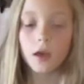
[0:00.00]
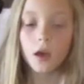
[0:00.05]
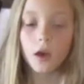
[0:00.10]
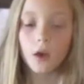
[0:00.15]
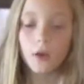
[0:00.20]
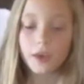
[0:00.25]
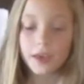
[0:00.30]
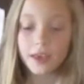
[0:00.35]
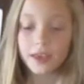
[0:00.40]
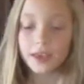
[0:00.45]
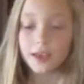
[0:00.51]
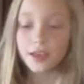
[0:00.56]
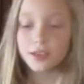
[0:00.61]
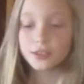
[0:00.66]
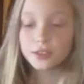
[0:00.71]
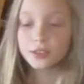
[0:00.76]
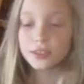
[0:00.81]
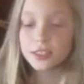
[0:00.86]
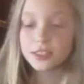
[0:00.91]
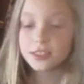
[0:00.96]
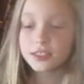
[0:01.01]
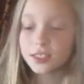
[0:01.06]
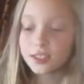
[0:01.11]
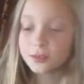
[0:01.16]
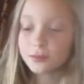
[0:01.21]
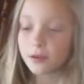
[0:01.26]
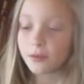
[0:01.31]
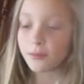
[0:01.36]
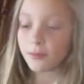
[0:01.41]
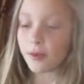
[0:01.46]
Okay, so this is
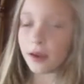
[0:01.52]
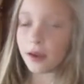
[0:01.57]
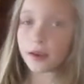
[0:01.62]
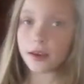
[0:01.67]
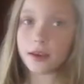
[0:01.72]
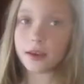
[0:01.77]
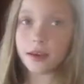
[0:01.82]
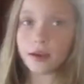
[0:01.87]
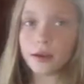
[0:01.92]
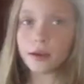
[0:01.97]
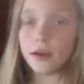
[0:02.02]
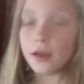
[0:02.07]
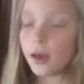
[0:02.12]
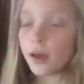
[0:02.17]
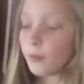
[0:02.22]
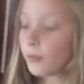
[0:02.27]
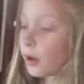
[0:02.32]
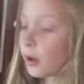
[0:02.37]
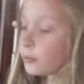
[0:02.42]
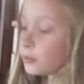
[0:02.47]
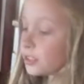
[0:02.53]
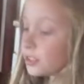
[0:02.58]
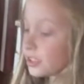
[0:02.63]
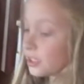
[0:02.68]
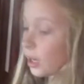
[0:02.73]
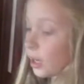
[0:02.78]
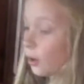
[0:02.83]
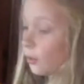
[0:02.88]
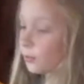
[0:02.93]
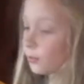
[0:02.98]
what my mom just
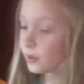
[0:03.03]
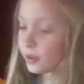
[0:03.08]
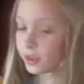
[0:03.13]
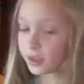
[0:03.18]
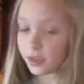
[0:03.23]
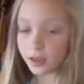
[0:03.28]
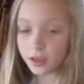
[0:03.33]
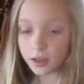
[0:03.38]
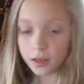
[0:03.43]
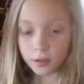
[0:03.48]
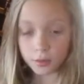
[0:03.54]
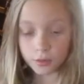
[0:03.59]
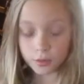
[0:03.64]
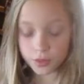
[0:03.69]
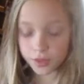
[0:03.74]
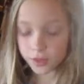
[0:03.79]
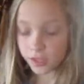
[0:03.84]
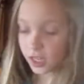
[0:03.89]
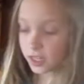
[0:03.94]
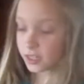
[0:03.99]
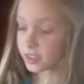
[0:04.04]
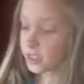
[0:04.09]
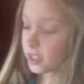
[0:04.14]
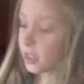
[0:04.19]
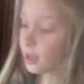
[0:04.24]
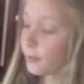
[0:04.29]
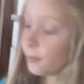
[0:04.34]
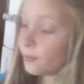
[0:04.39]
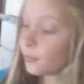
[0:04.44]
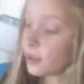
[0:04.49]
helped me with an
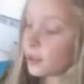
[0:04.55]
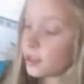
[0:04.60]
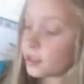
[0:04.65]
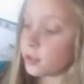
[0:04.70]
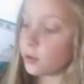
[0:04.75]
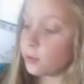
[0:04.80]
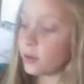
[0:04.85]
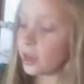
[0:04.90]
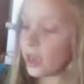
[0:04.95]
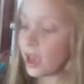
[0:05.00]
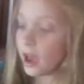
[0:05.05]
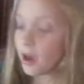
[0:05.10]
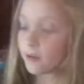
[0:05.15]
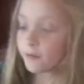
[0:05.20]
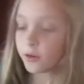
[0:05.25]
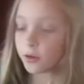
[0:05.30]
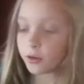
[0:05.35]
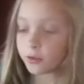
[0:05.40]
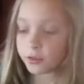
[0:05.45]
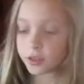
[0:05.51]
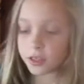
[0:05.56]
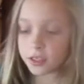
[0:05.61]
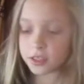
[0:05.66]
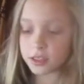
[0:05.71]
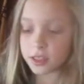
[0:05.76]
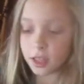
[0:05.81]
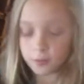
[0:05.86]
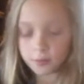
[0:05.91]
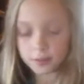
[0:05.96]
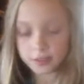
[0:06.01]
idea. So we have all this
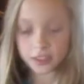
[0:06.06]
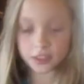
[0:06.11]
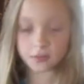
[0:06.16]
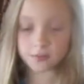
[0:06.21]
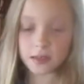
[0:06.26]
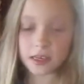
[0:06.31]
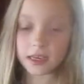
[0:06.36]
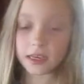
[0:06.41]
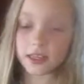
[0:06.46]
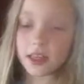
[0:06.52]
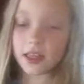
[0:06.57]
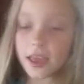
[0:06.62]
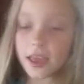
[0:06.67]
that we just made,